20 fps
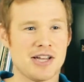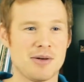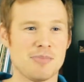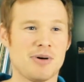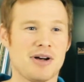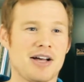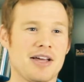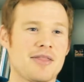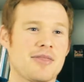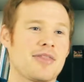
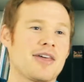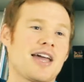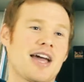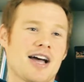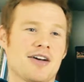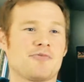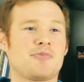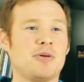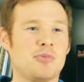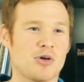but they
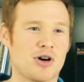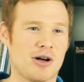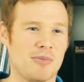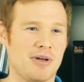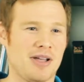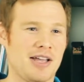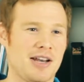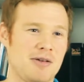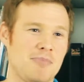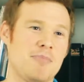have people come
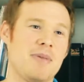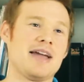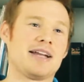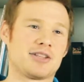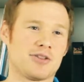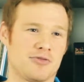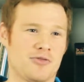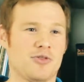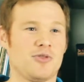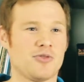in and make
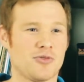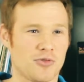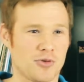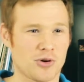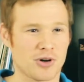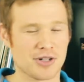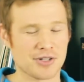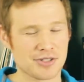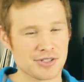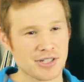the food
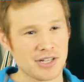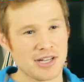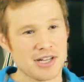for us.